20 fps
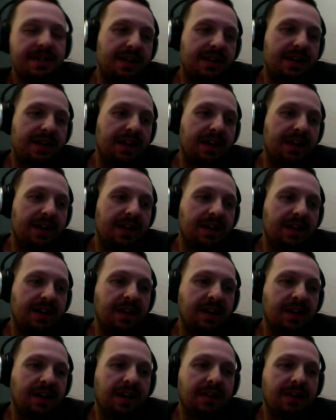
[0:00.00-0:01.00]
And
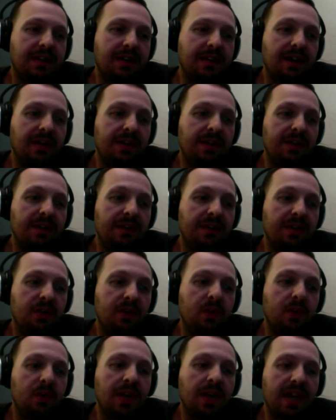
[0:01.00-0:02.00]
until you
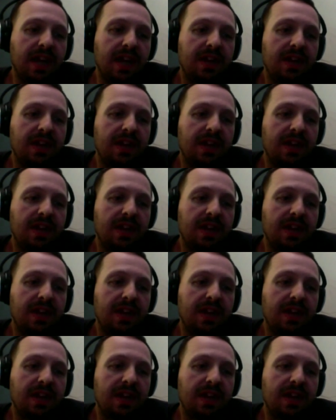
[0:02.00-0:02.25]
can get